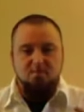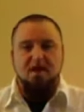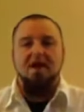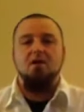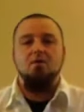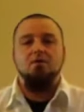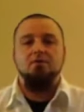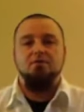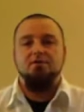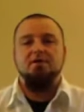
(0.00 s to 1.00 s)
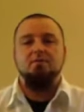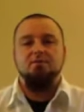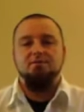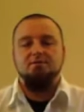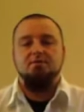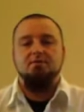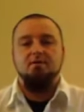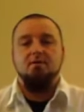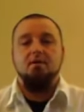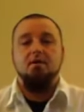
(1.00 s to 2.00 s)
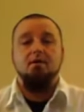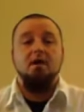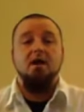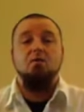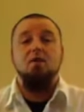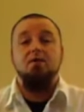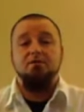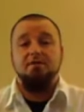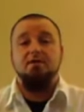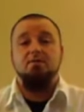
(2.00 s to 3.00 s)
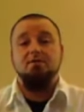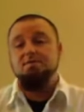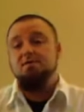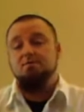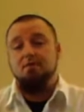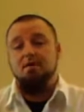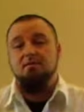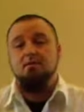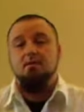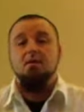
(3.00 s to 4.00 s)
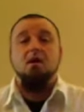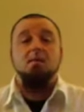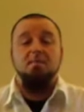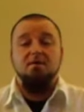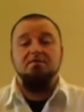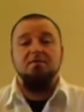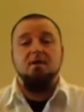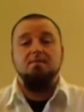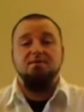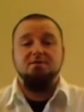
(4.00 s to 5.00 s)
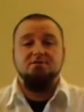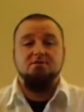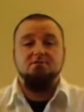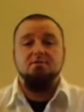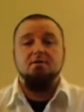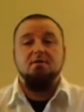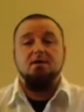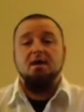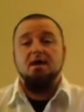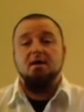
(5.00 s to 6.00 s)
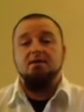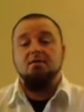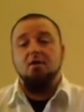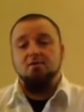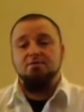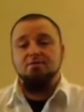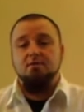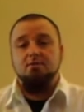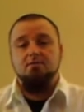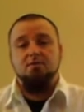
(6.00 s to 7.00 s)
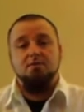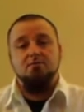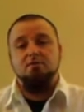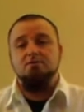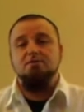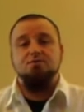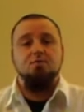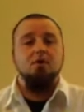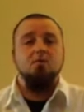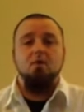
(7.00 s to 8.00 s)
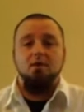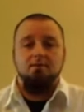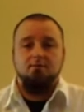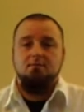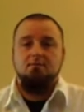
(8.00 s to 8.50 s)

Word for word: how your keyword is going to uh, how well your keyword is going to rank above the competition and also you know don't just run one